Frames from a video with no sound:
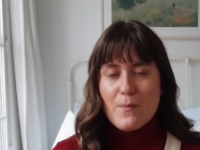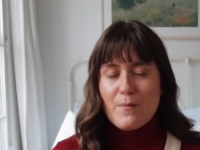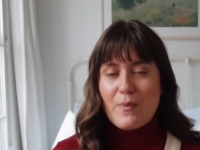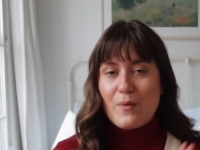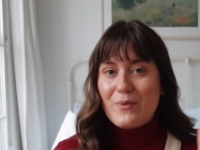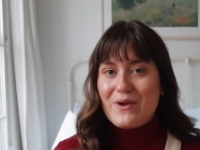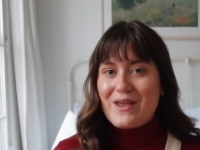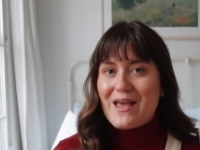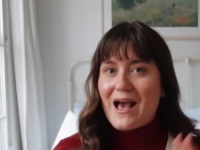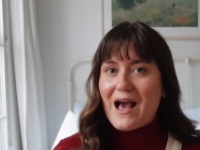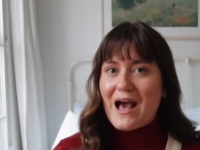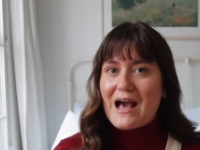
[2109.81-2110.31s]

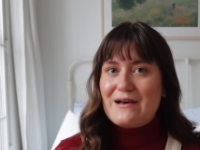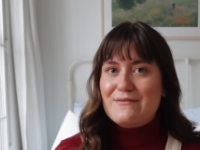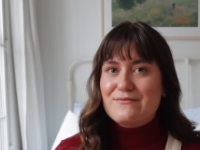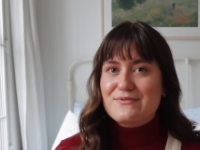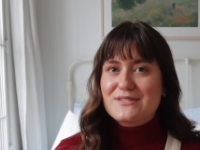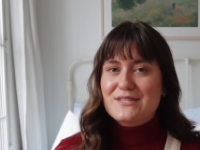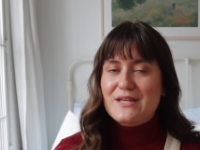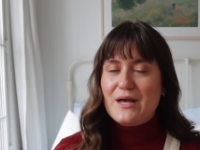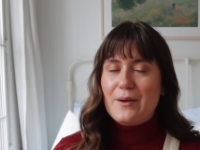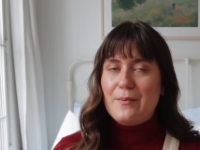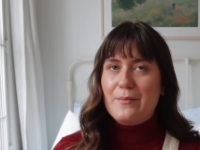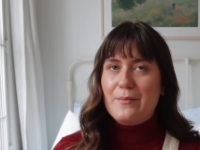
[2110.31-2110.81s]
but we have
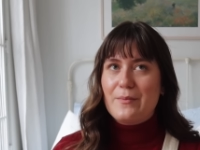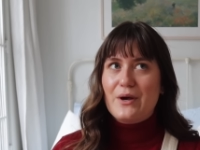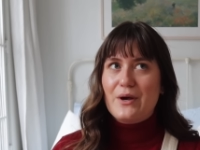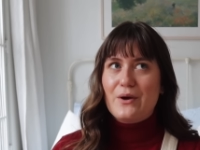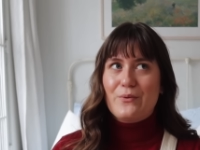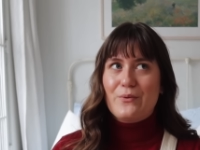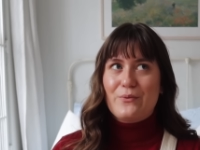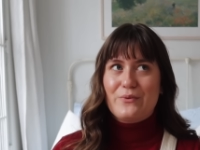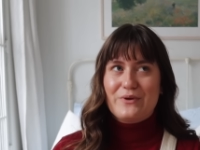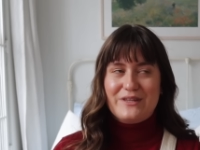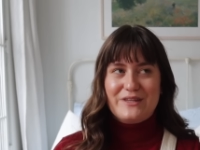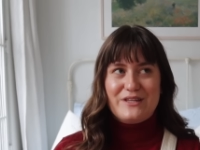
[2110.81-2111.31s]
some
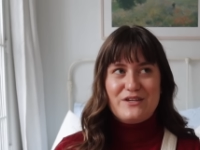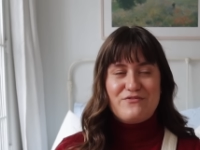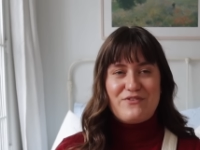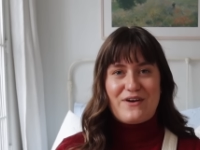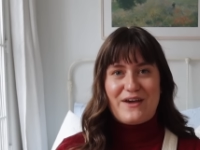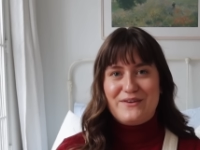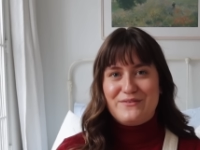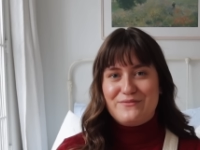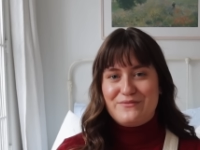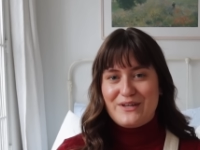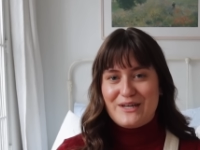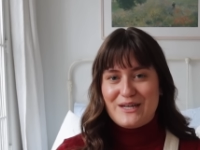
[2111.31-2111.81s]
really
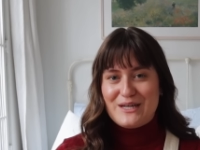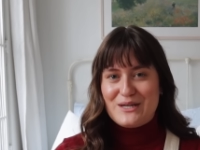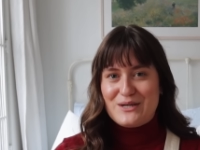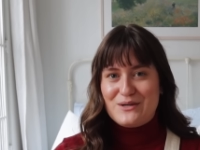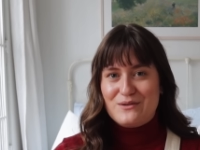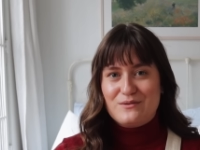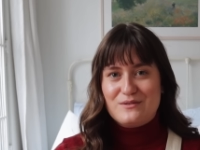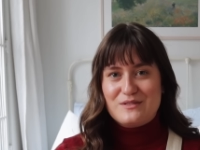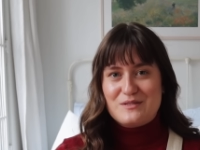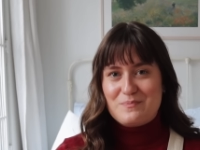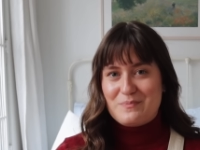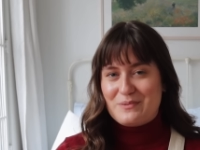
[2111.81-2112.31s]
fun
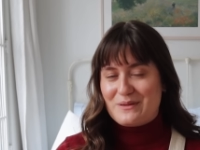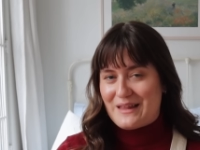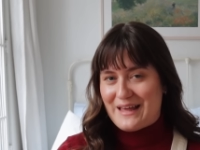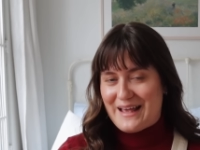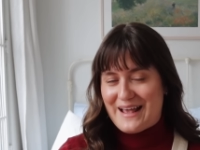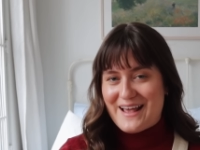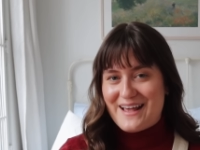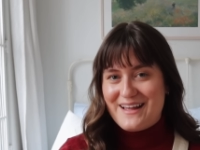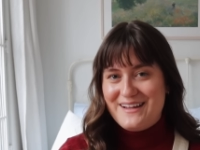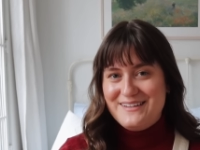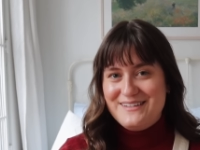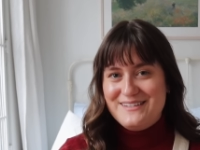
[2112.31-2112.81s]
videos
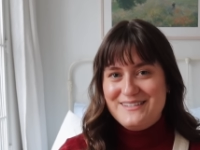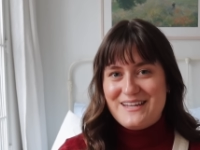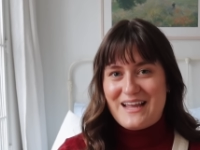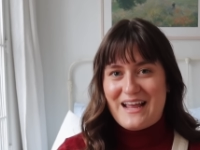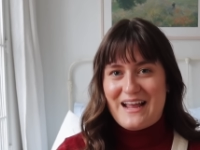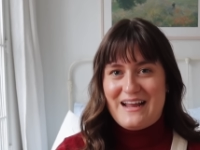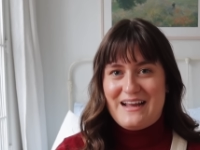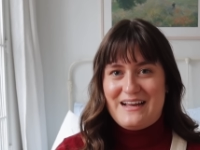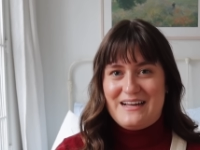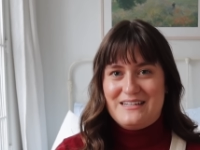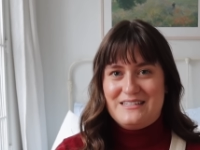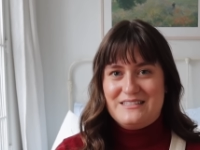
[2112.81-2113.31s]
planned
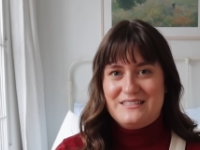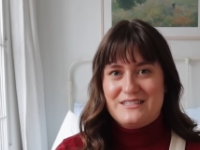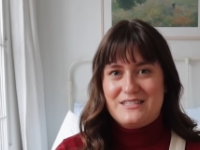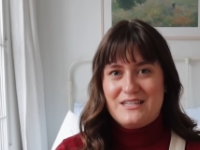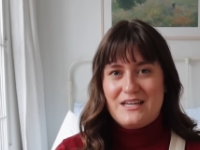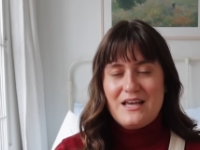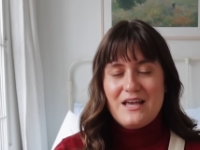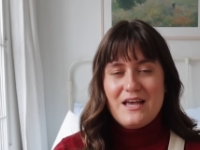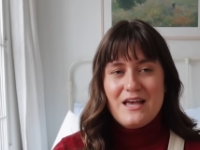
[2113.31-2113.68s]
and